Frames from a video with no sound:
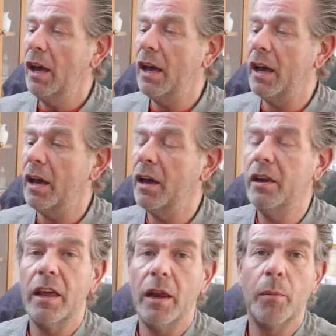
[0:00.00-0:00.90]

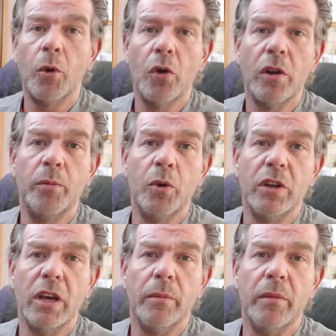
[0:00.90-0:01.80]
And then I'm gonna put
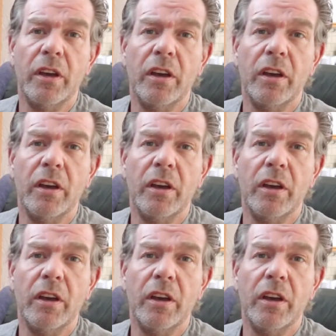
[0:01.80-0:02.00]
them